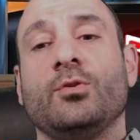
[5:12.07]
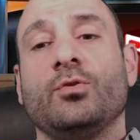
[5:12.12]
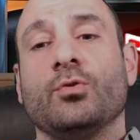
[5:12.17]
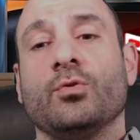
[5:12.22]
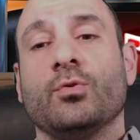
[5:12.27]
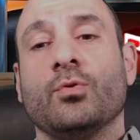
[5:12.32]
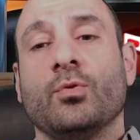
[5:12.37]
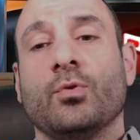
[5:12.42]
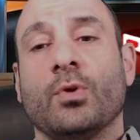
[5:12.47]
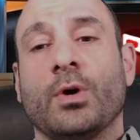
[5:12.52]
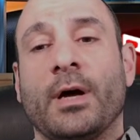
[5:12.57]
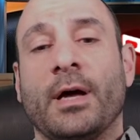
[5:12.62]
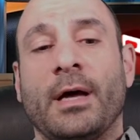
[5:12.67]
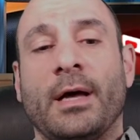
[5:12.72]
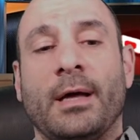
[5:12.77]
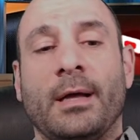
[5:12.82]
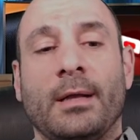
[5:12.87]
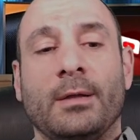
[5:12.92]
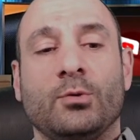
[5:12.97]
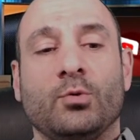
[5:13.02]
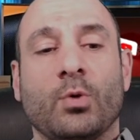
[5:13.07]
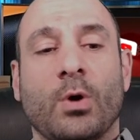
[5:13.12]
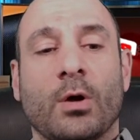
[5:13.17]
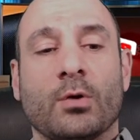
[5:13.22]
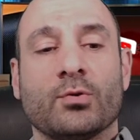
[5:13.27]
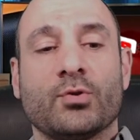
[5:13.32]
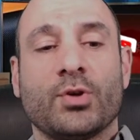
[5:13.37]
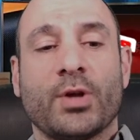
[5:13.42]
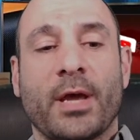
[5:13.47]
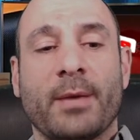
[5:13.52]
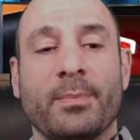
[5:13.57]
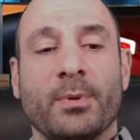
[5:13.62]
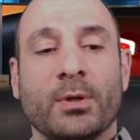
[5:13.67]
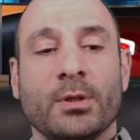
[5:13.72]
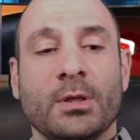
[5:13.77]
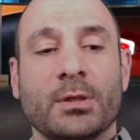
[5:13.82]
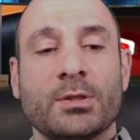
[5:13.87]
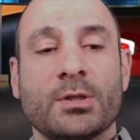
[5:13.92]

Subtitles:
to our treble.